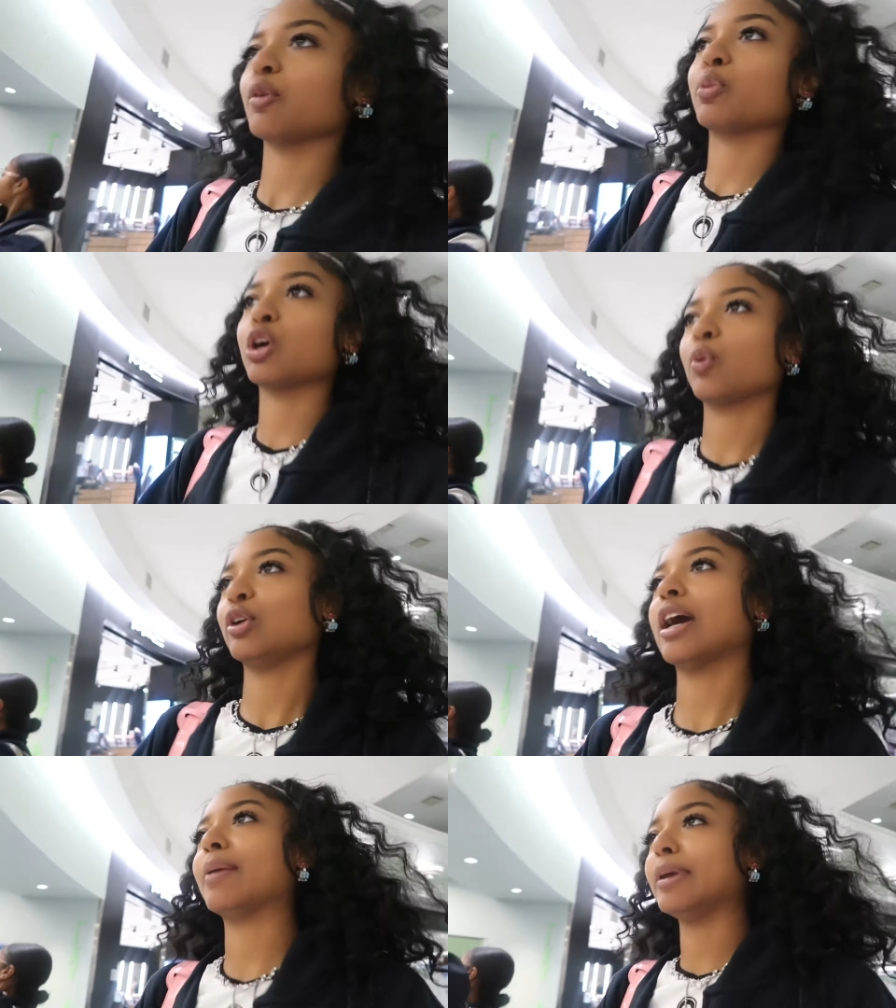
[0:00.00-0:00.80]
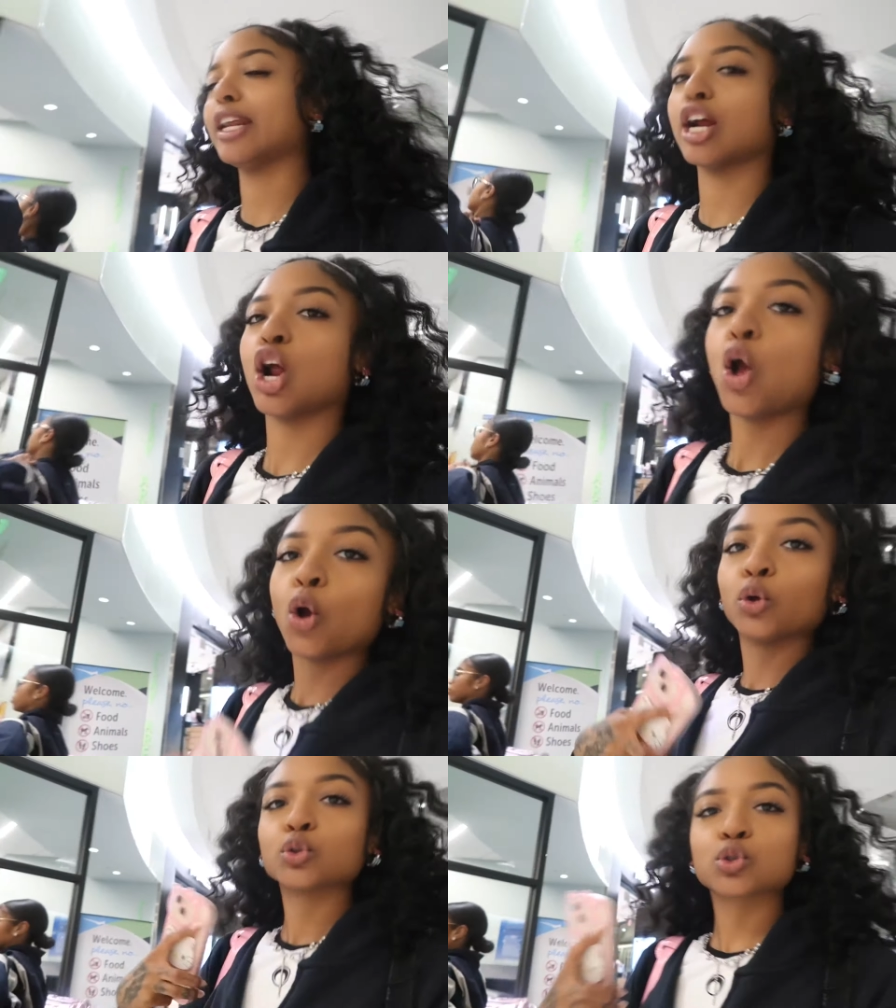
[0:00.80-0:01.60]
airport where you gotta be there
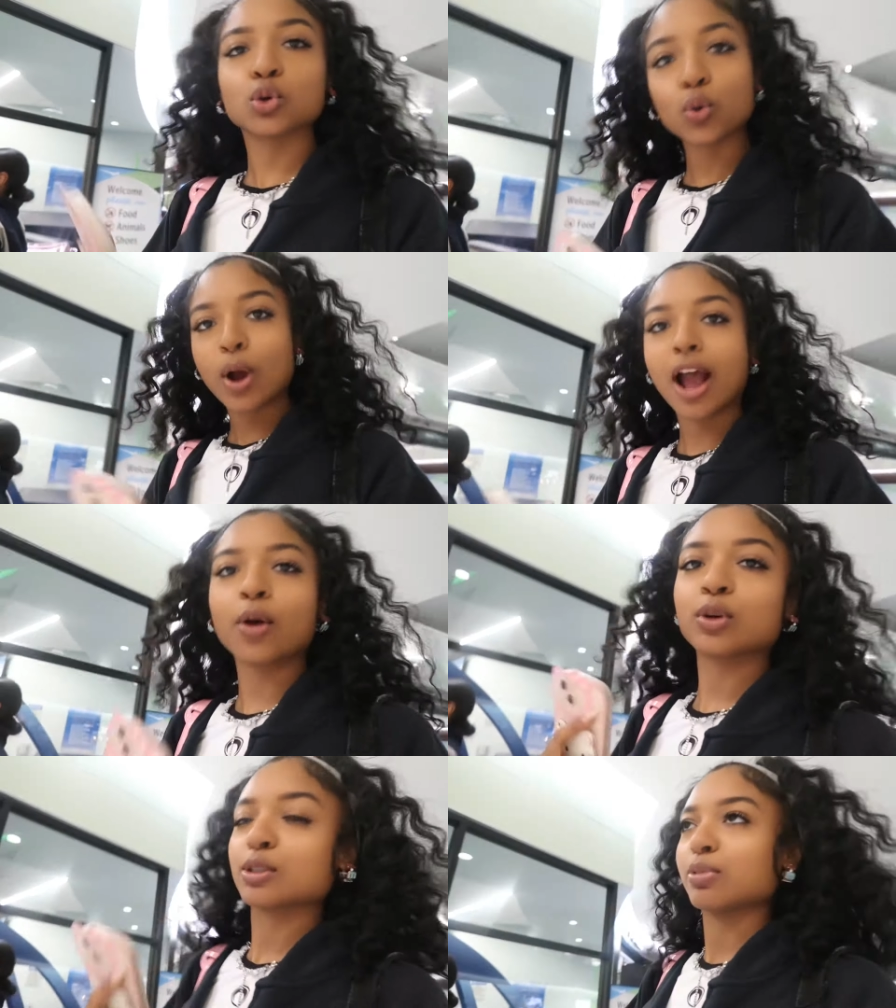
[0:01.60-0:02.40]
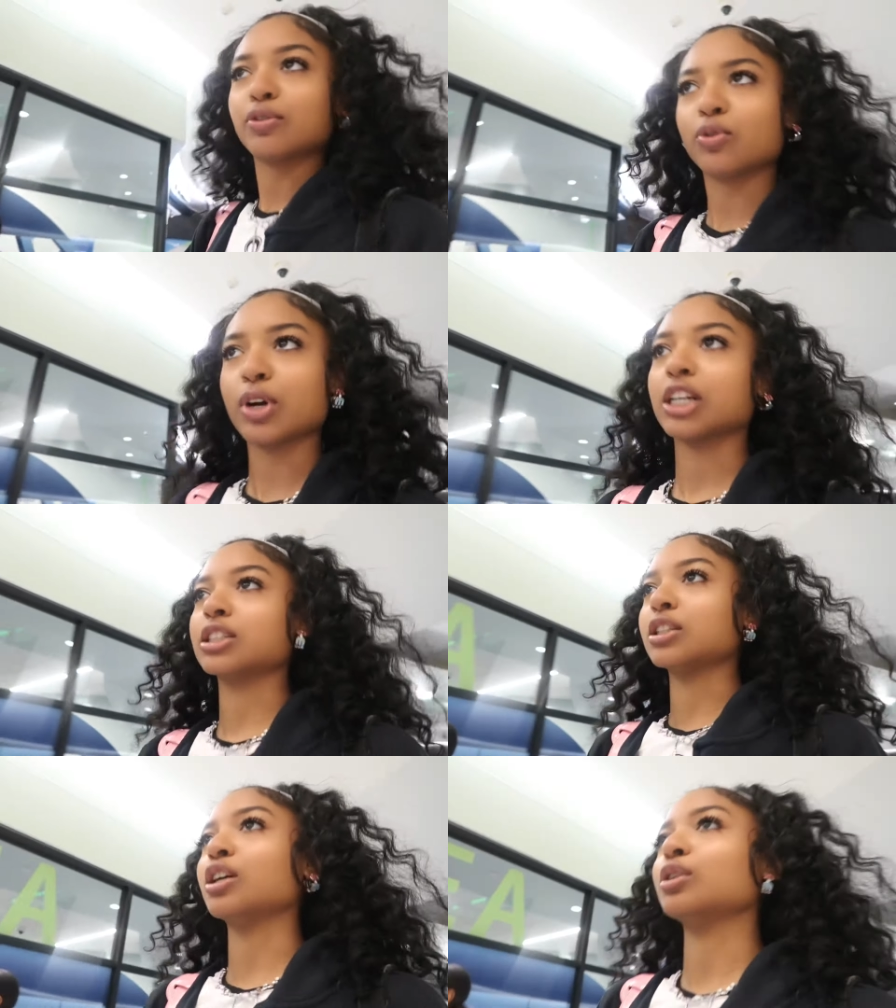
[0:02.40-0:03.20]
two hours before,
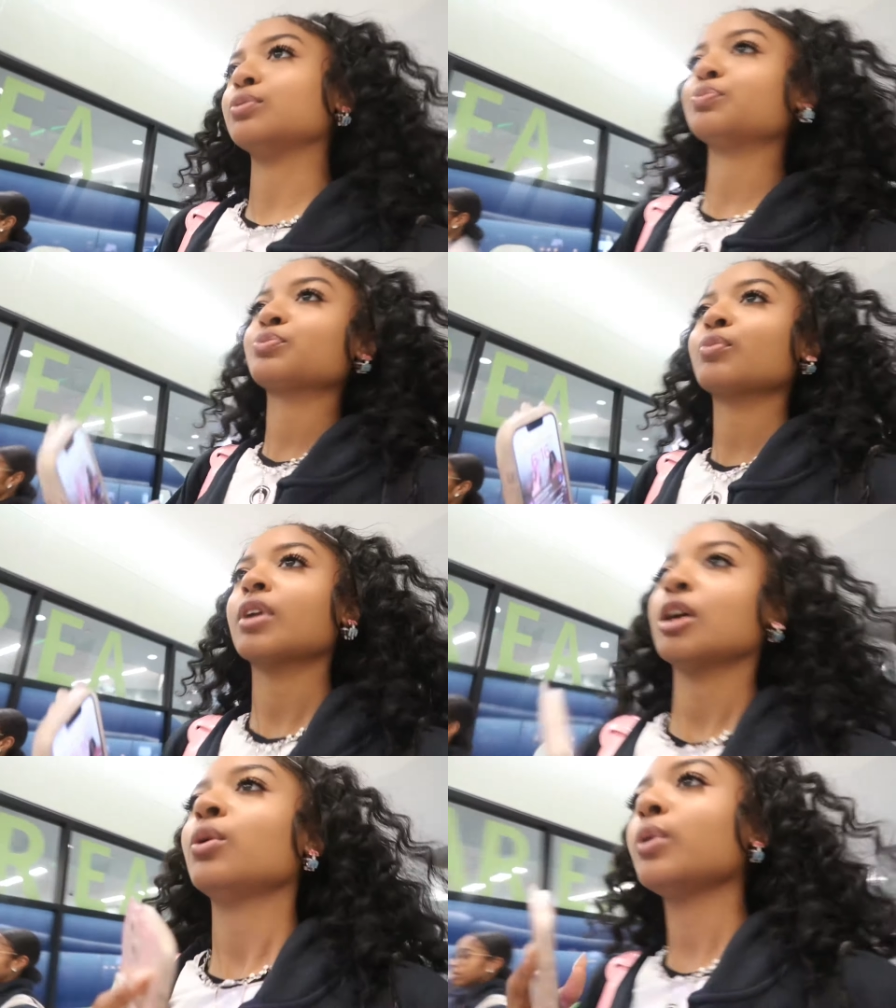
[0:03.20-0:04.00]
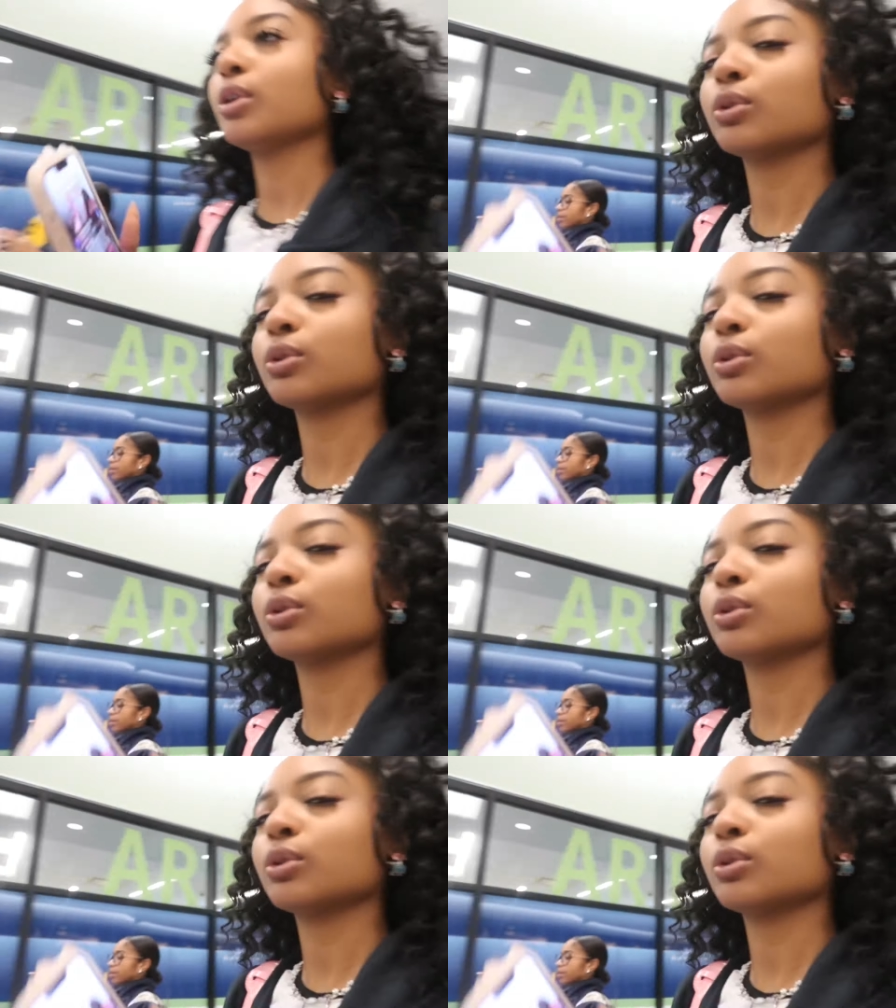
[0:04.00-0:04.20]
so we